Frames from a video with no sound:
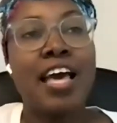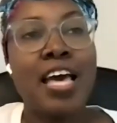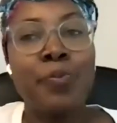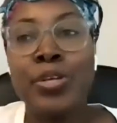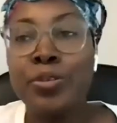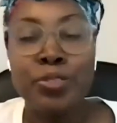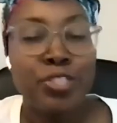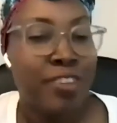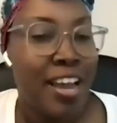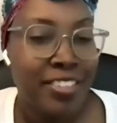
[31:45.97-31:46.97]
And we use
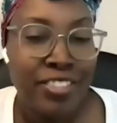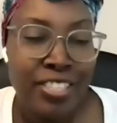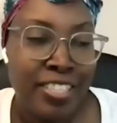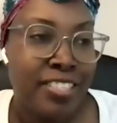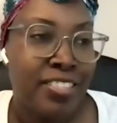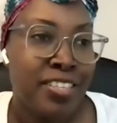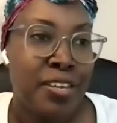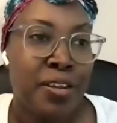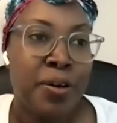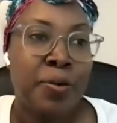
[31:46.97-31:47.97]
strategies,
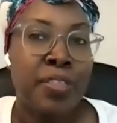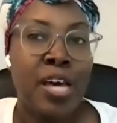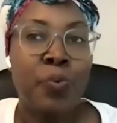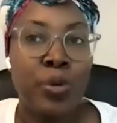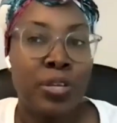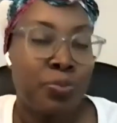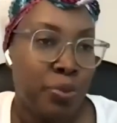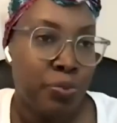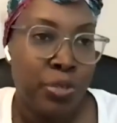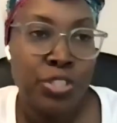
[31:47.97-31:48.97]
you know, that we,
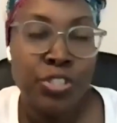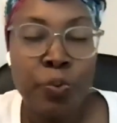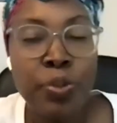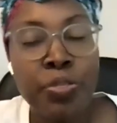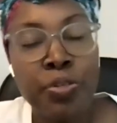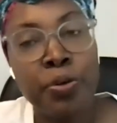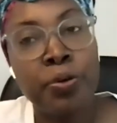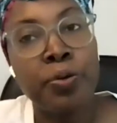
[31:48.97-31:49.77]
we share with you.